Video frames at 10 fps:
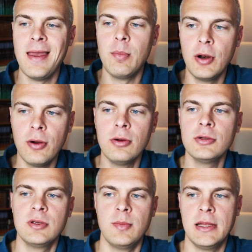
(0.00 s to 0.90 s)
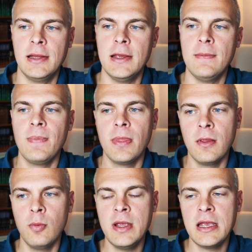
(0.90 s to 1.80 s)
but ultimately,
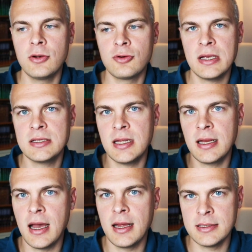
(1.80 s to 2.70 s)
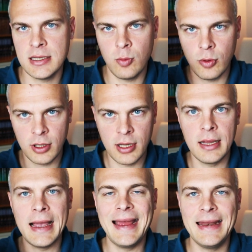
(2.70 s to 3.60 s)
we can trust that God is at
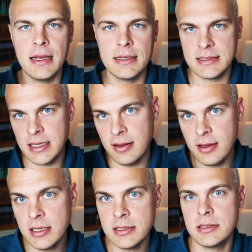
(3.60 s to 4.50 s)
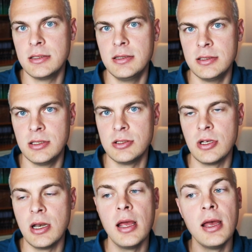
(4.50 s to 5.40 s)
work guiding us in this
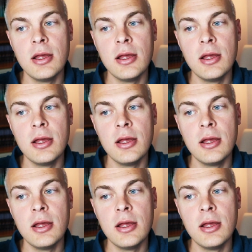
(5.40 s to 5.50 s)
decision